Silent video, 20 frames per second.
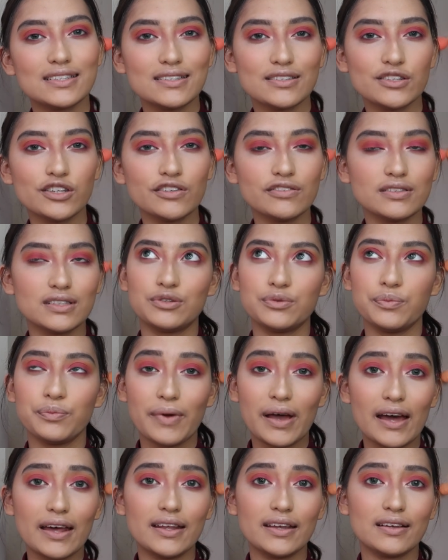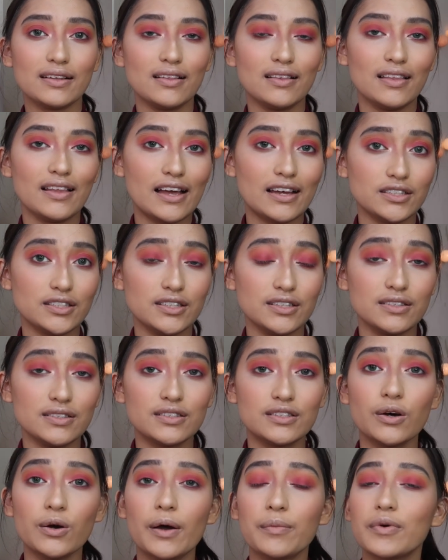deserves dramatic lashes,
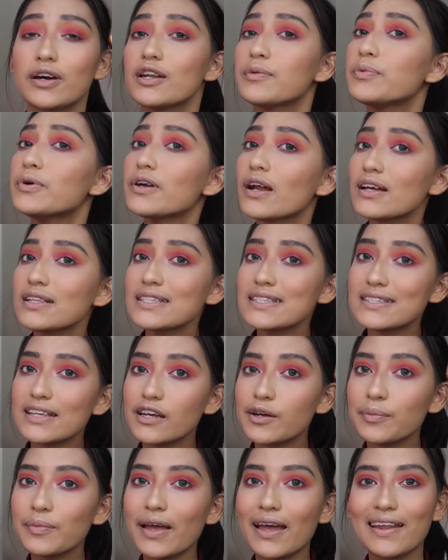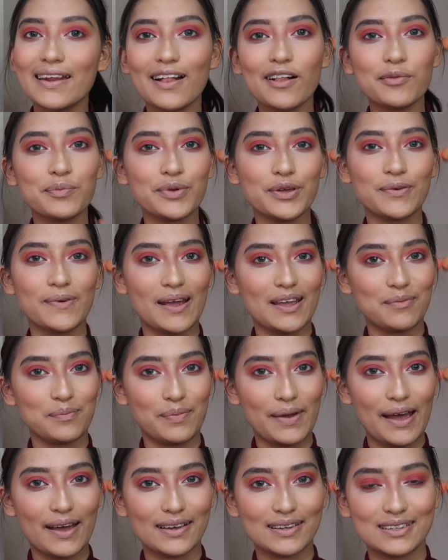so I'm gonna put on some and I'll be right
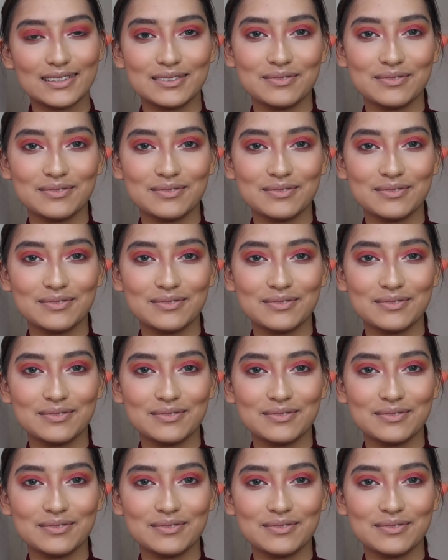back.